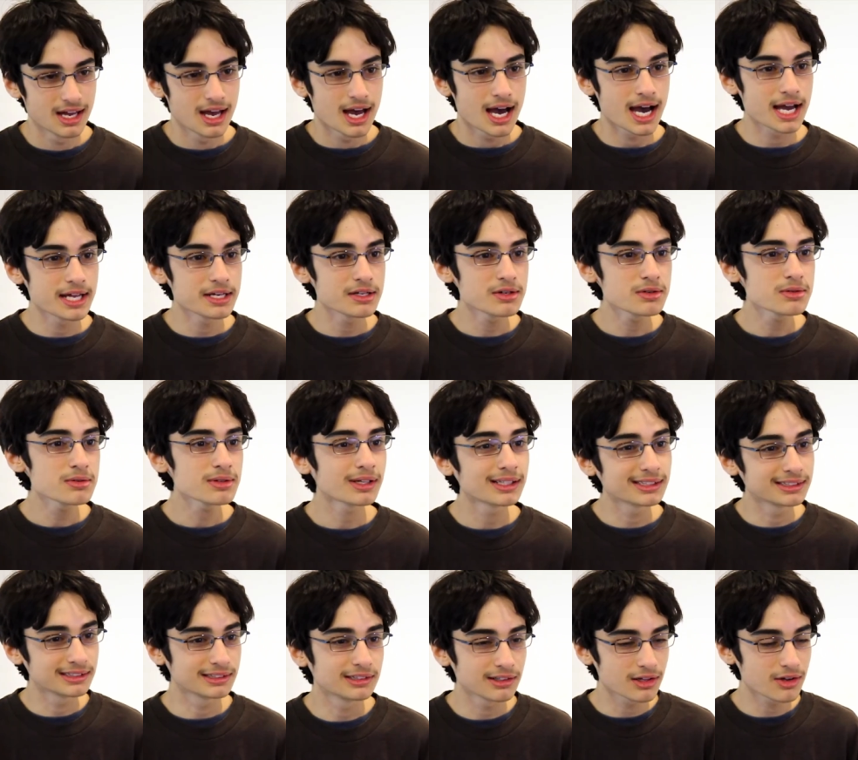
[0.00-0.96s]
I know a
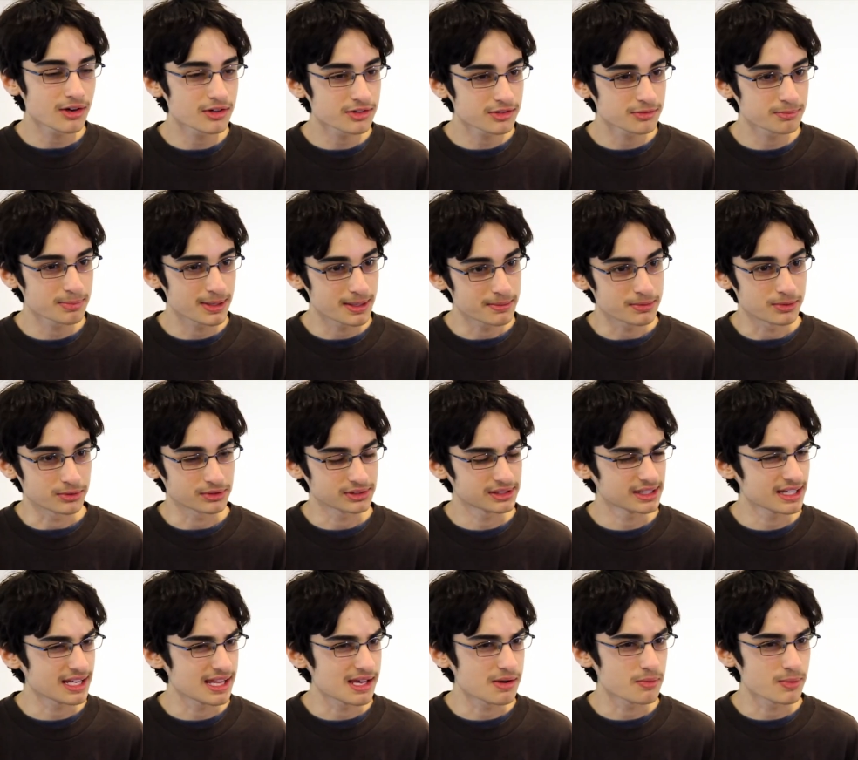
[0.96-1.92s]
lot of people
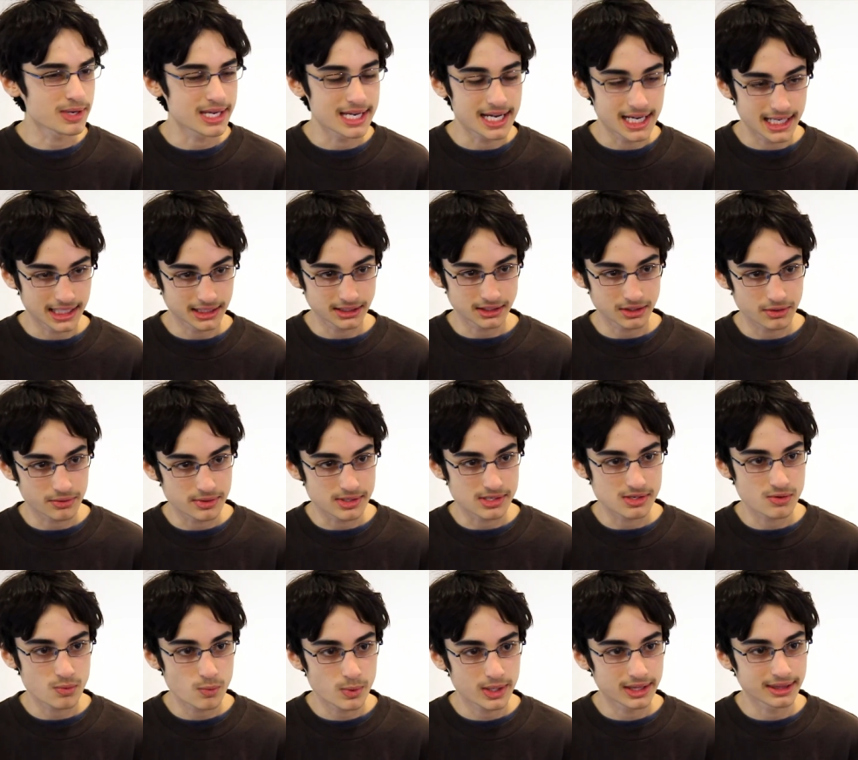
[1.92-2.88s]
say that we aren't going
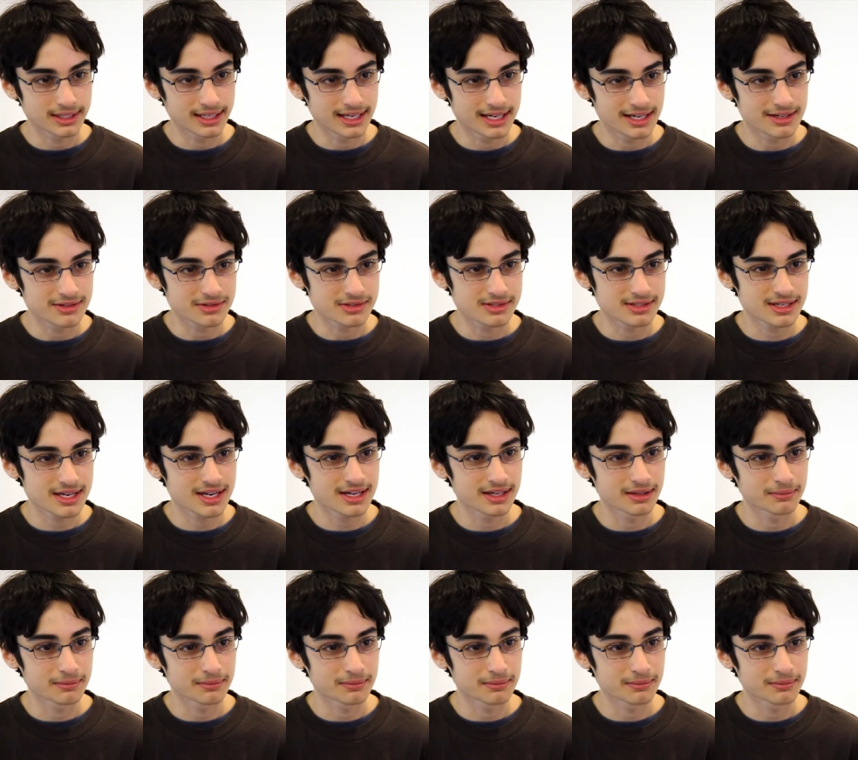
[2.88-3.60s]
to win the House Cup,